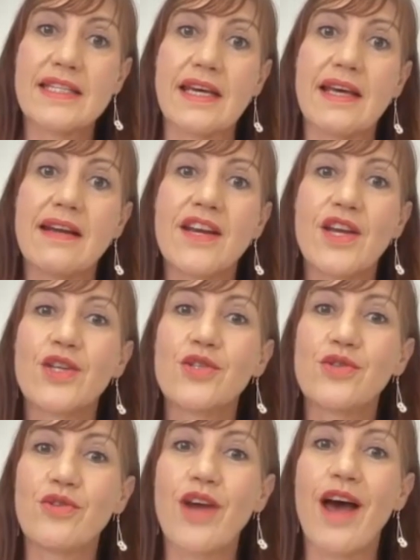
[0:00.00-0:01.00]

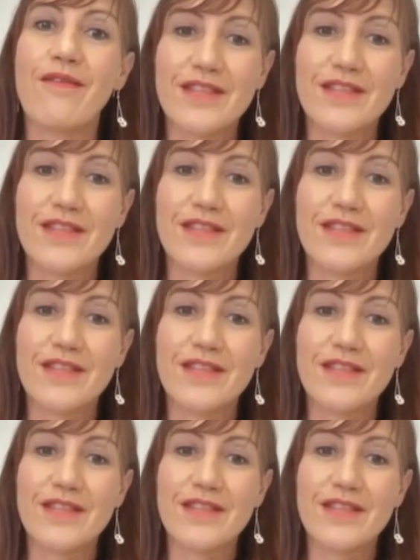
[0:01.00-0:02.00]
rider should have a
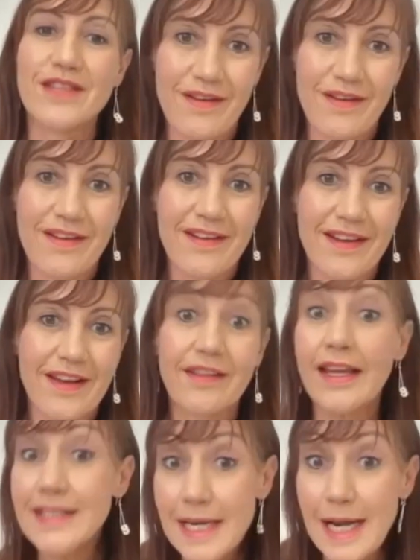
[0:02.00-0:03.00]
safer trip.
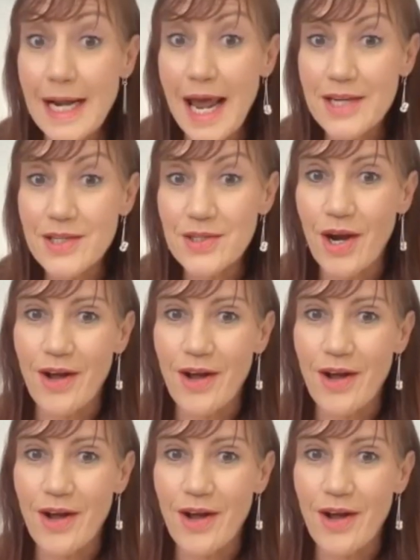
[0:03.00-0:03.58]
That's in a